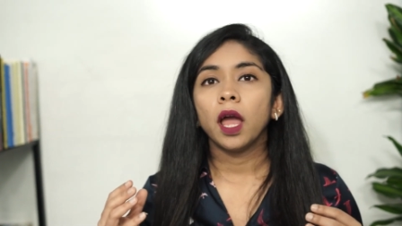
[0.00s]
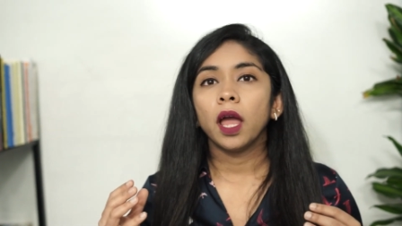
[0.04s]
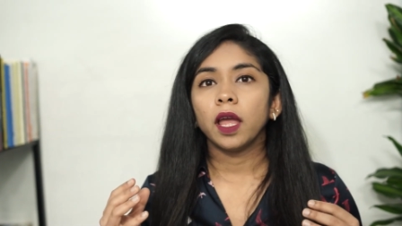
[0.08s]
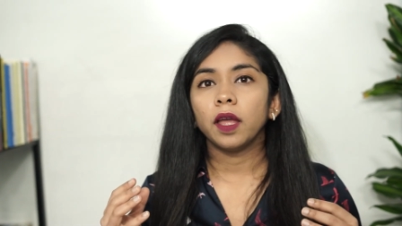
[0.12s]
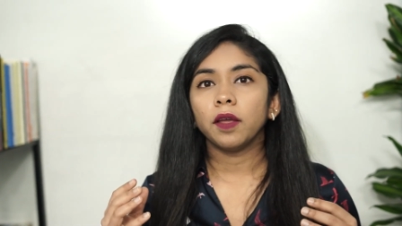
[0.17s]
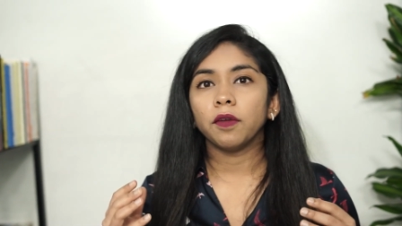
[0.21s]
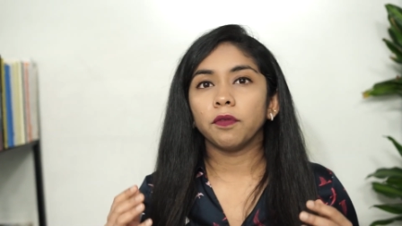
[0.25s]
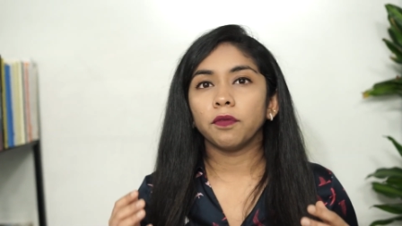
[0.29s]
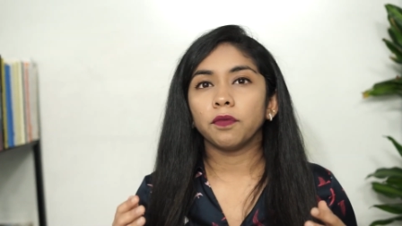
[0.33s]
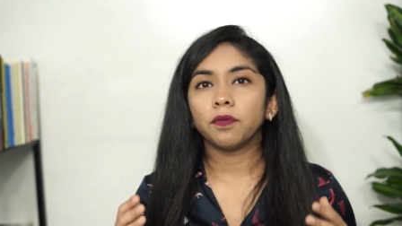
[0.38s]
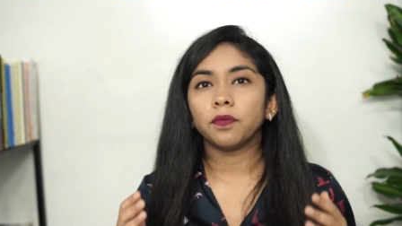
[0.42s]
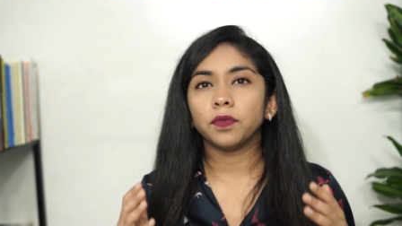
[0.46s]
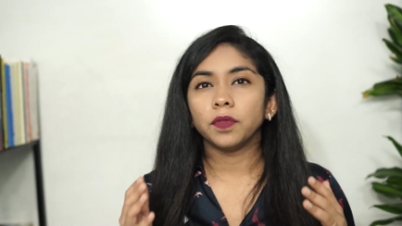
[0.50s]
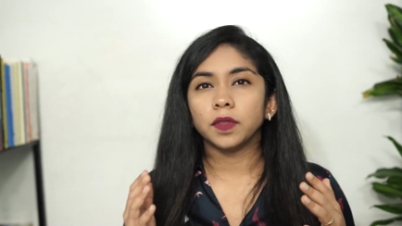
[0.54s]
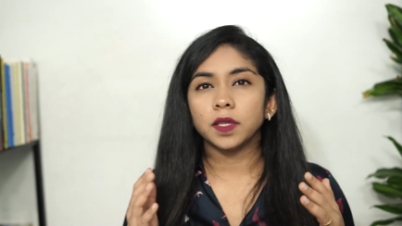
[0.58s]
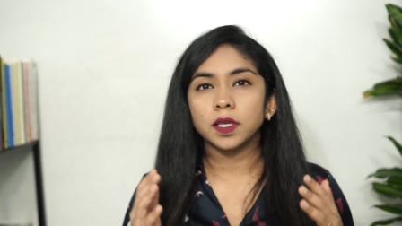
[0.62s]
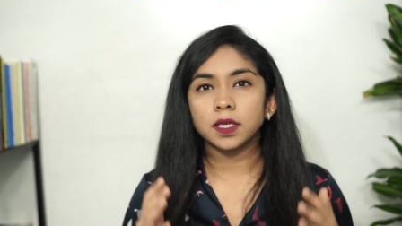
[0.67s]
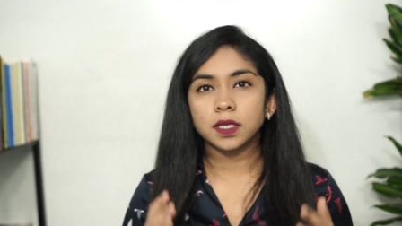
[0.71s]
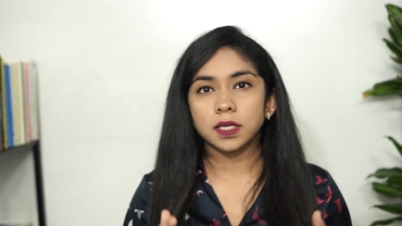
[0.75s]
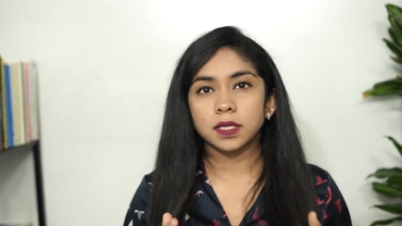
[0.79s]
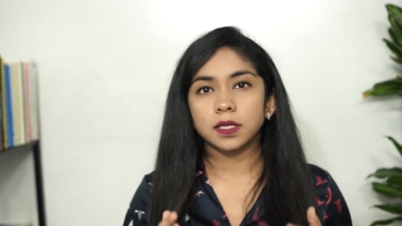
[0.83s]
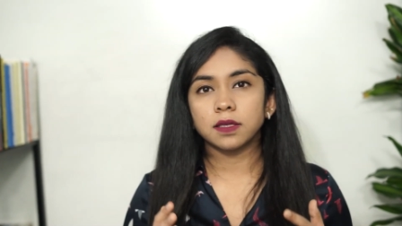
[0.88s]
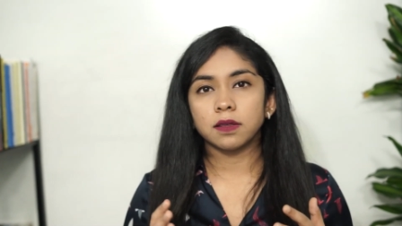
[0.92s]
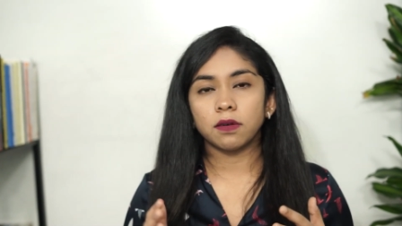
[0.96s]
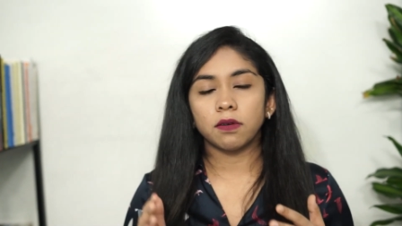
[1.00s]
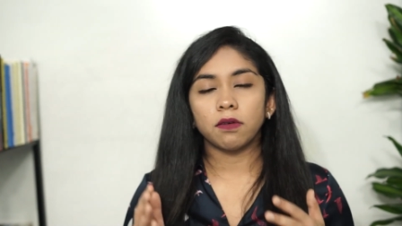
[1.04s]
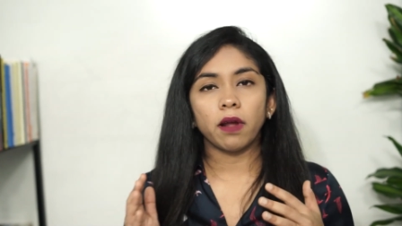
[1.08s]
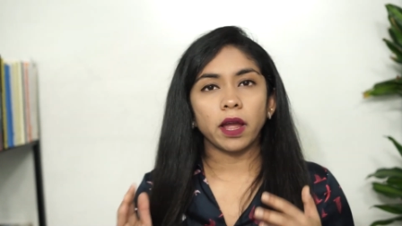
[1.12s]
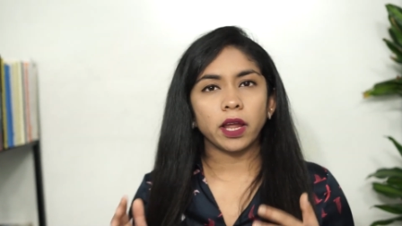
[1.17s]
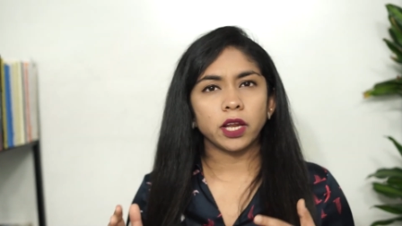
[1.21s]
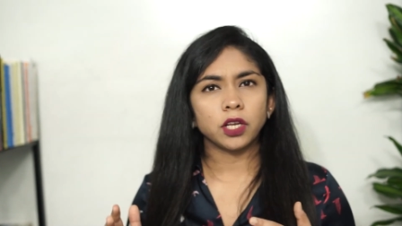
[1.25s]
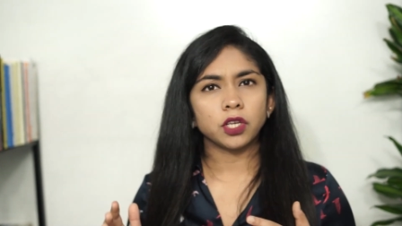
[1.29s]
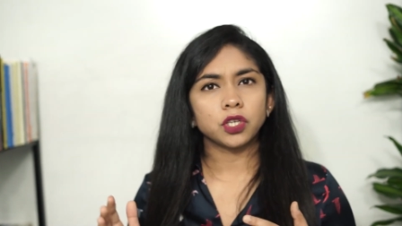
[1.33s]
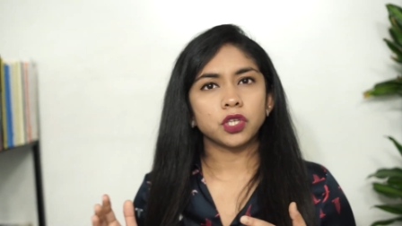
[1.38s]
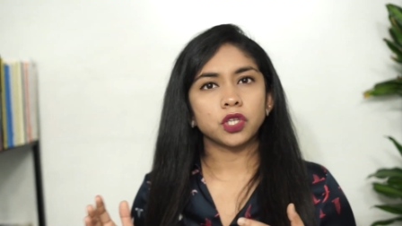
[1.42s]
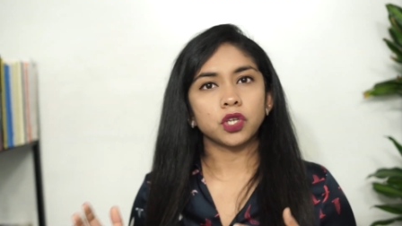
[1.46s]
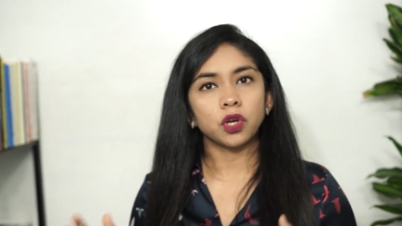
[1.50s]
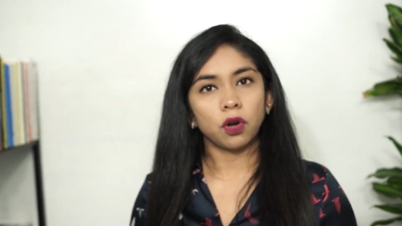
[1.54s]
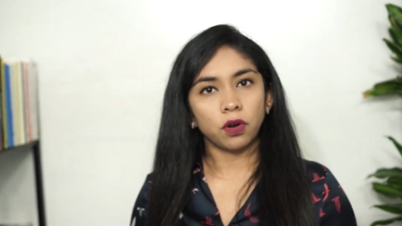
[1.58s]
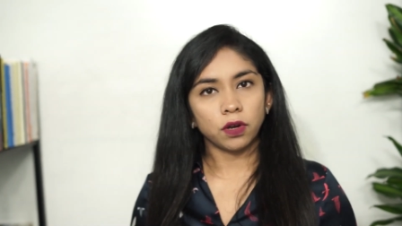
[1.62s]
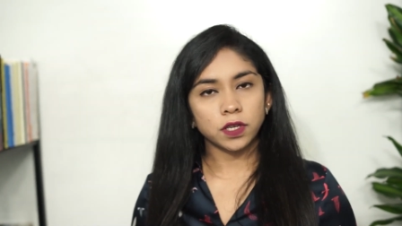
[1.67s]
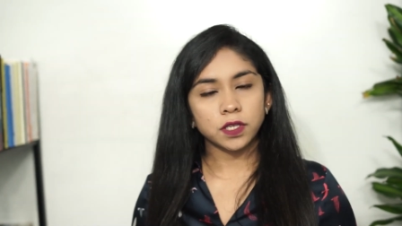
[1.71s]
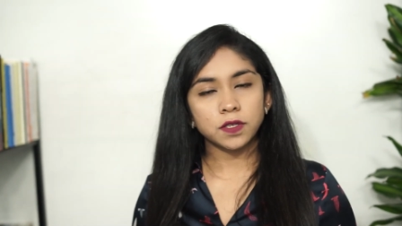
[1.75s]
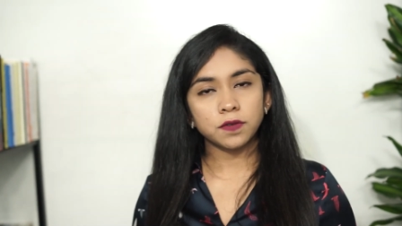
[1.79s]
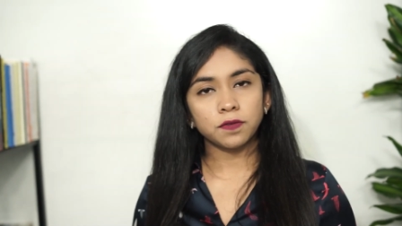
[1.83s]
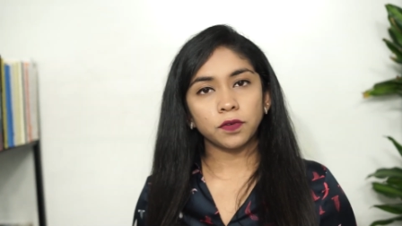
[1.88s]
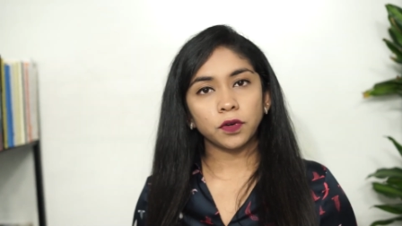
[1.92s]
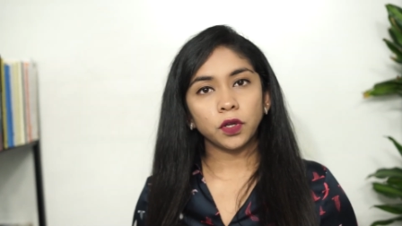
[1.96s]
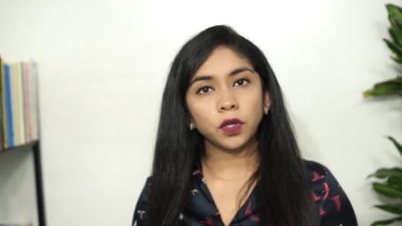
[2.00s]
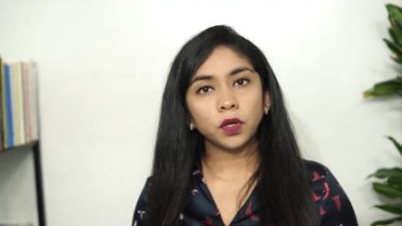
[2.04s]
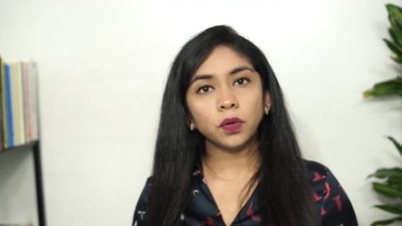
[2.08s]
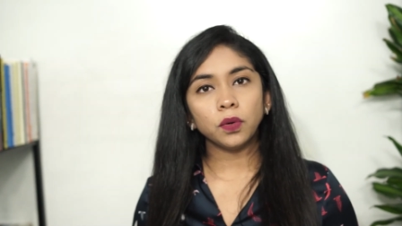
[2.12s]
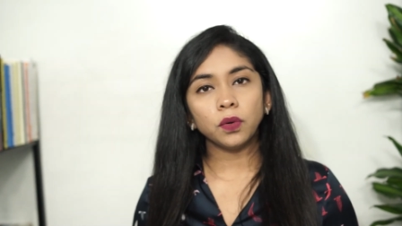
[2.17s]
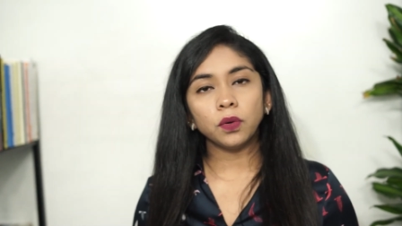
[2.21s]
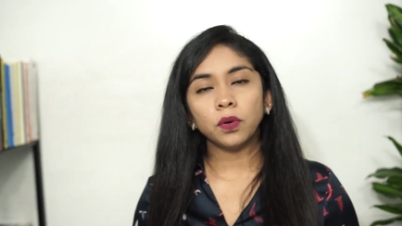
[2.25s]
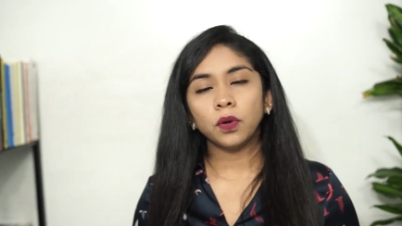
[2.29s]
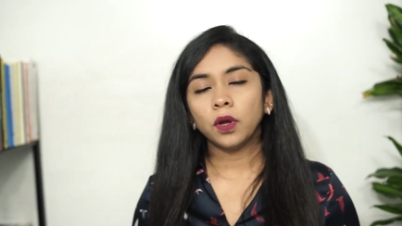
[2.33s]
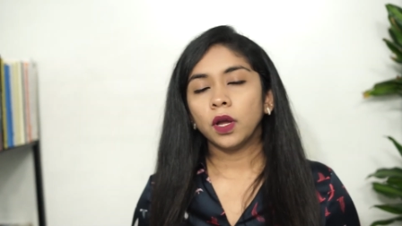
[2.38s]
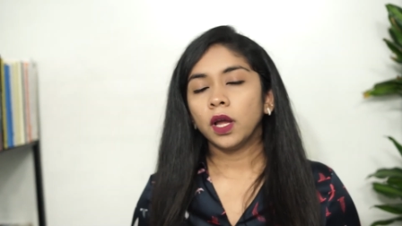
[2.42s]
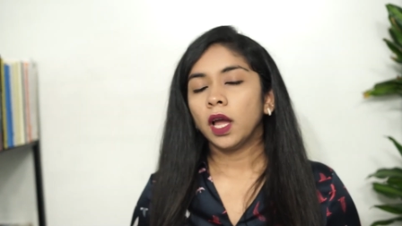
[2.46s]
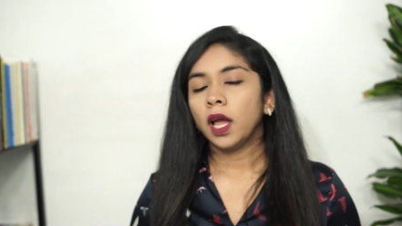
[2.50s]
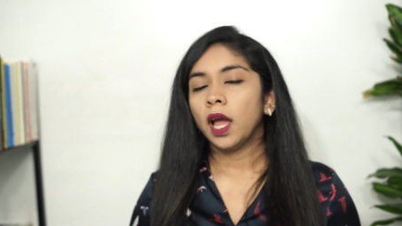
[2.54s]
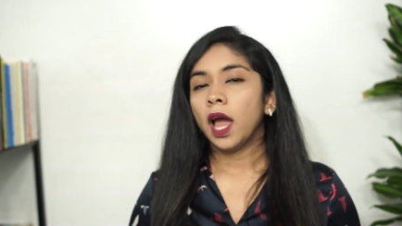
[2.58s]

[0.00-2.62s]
if this is the right choice for you